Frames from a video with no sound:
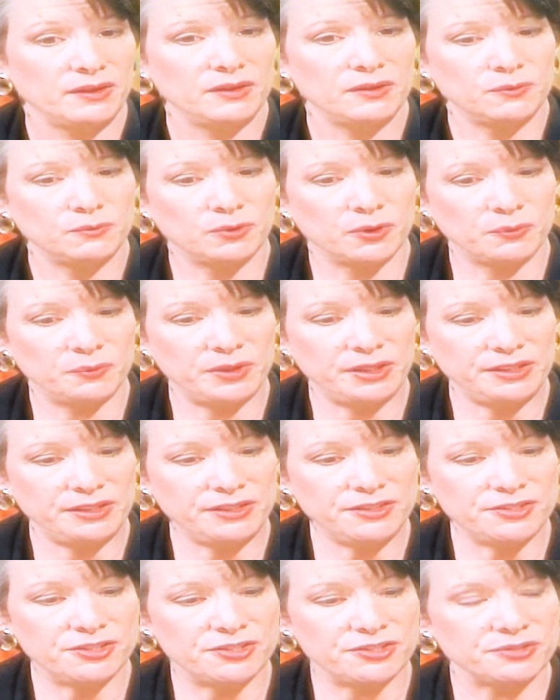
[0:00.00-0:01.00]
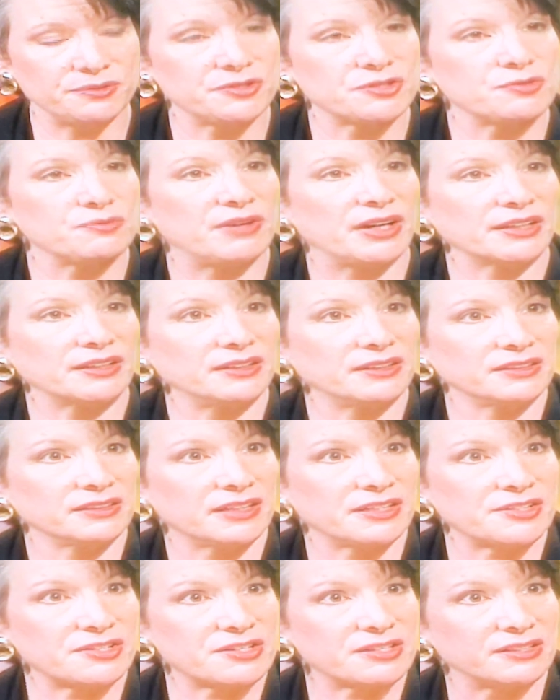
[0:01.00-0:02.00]
What we need to do is
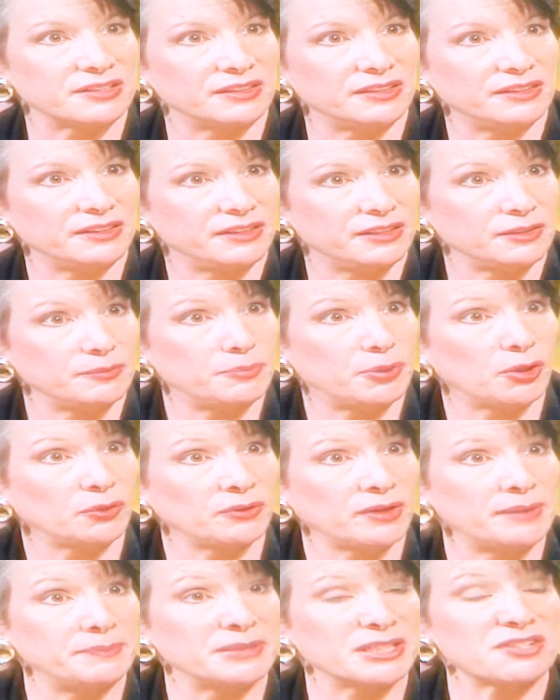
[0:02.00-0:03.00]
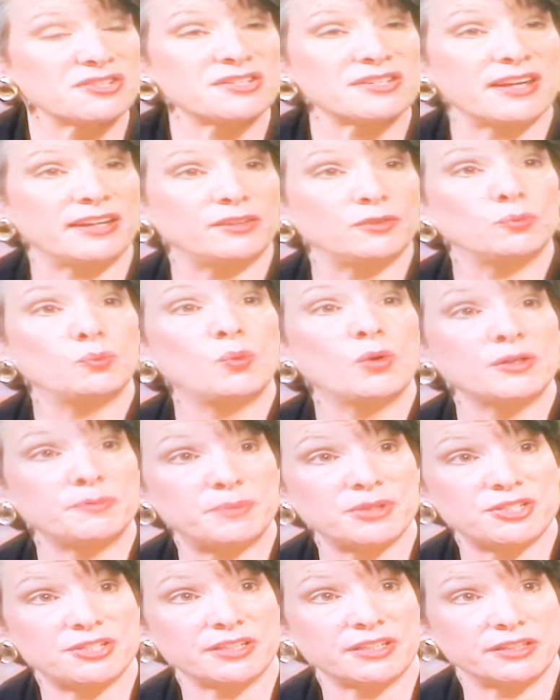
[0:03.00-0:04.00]
recognize that polemics set in one
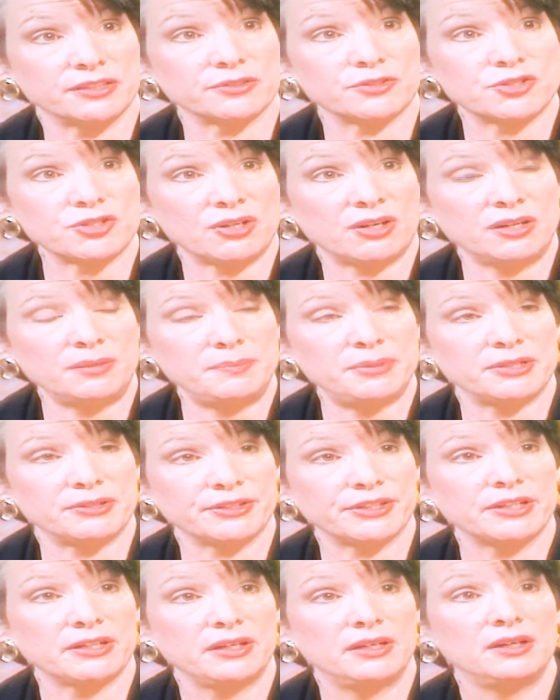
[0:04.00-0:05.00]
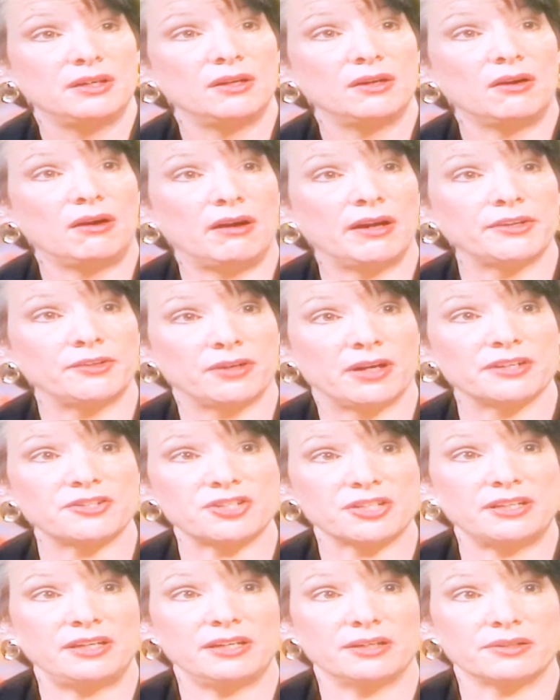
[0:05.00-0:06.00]
particular time period ought not
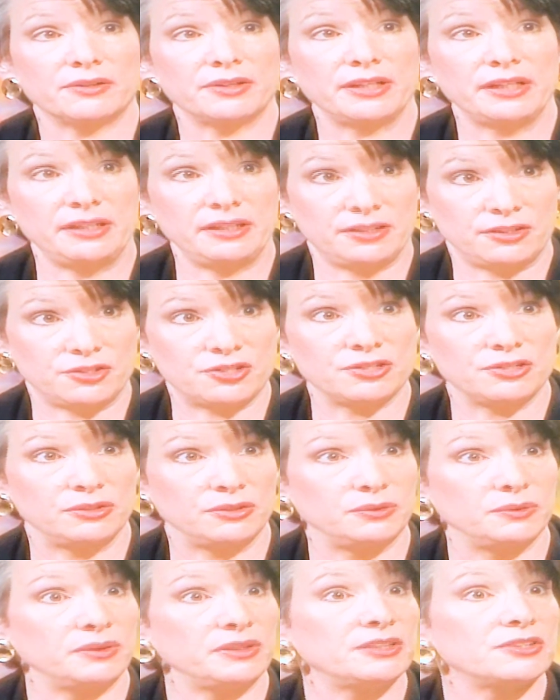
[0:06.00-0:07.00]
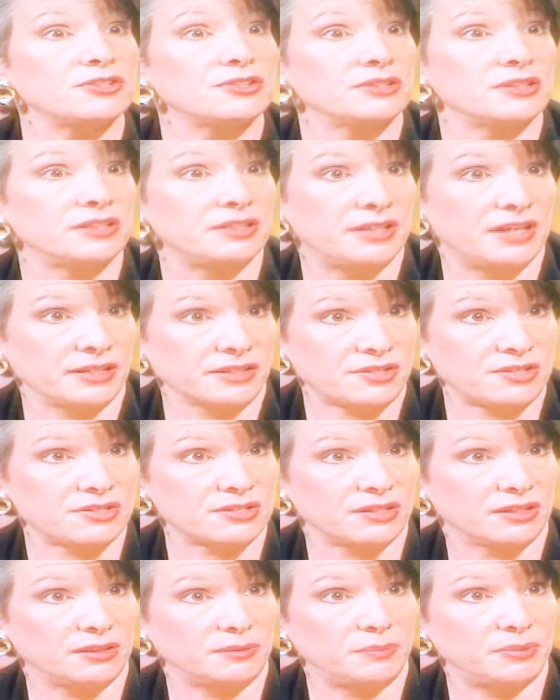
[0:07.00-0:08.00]
to carry into the next
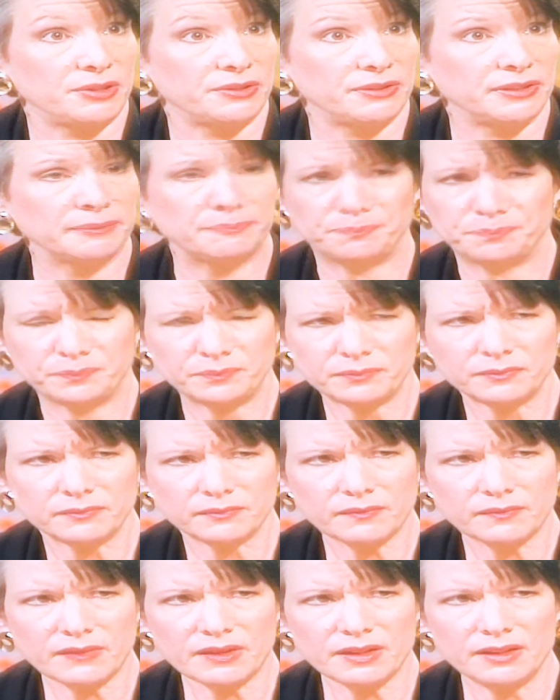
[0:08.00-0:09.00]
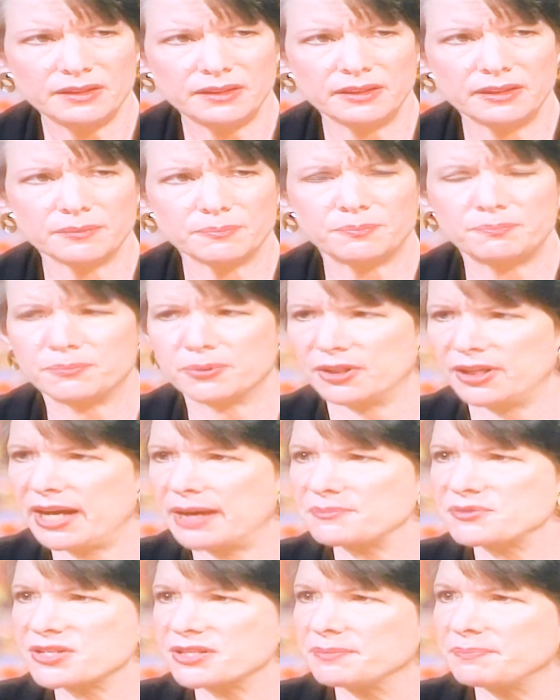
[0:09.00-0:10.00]
time period. I think
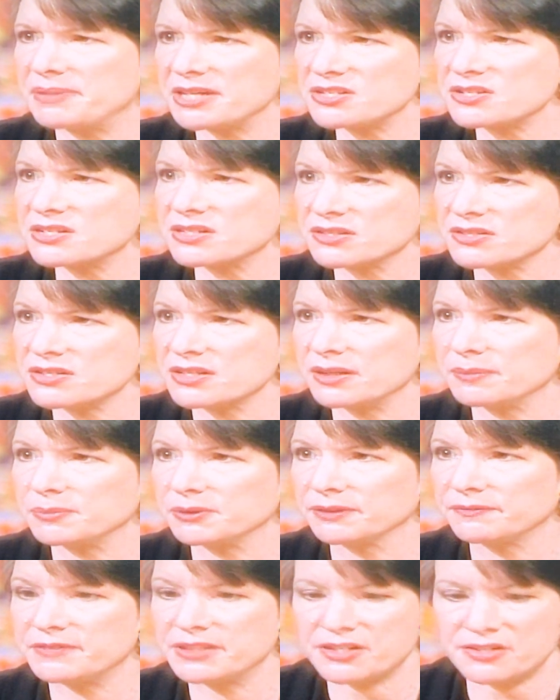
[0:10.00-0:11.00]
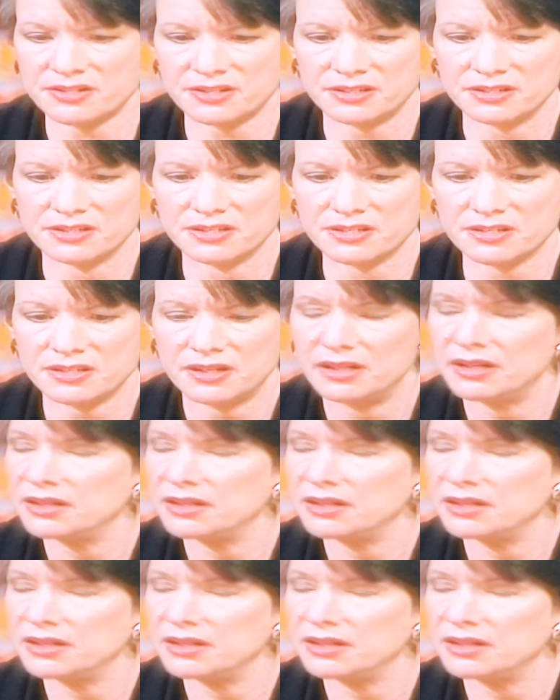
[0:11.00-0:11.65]
perhaps the best example of this is